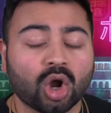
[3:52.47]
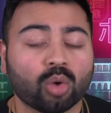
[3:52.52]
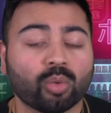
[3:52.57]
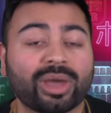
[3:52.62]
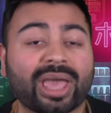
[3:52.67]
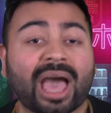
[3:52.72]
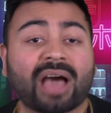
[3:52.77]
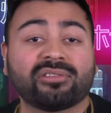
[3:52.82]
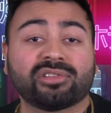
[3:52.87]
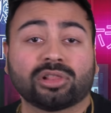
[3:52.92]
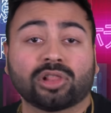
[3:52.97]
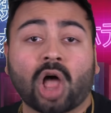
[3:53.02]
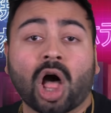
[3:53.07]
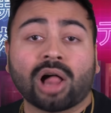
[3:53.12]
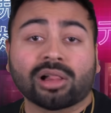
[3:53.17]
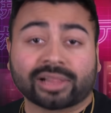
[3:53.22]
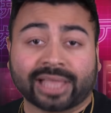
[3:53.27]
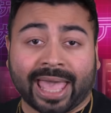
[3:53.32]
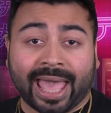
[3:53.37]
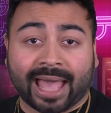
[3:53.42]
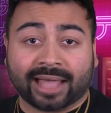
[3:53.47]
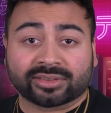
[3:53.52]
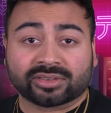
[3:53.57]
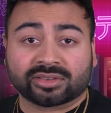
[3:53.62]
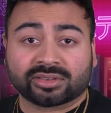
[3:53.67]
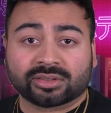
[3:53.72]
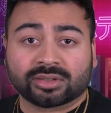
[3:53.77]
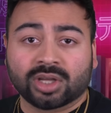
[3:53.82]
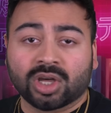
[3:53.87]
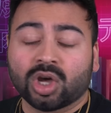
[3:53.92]
we have
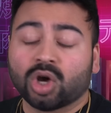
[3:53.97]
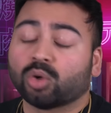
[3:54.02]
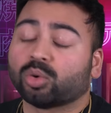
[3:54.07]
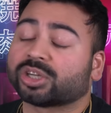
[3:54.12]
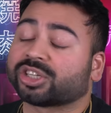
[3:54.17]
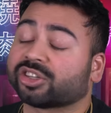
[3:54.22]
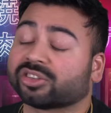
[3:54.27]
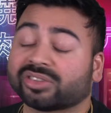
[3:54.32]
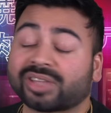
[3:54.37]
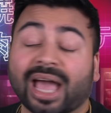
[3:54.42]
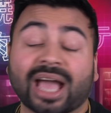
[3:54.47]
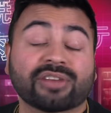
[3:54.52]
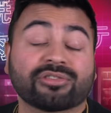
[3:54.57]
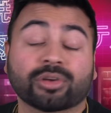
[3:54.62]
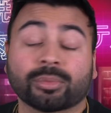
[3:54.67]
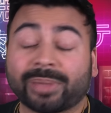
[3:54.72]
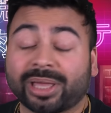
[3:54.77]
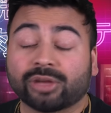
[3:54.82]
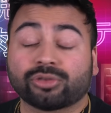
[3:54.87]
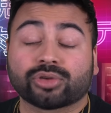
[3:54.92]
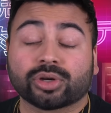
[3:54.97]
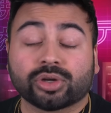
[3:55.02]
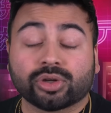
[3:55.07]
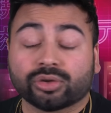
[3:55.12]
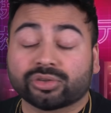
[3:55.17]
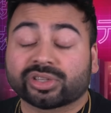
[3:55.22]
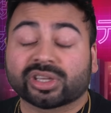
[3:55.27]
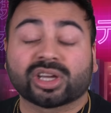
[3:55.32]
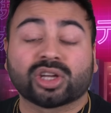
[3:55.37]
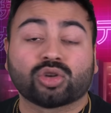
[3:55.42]
lolcats, which aside from
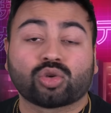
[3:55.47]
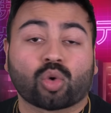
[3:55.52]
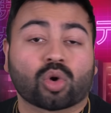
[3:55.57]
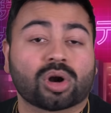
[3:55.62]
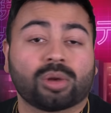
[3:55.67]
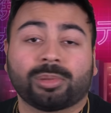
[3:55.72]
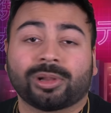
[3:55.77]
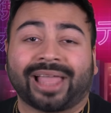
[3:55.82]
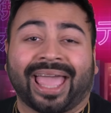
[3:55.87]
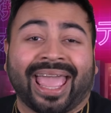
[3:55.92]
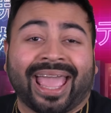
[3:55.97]
introducing adorable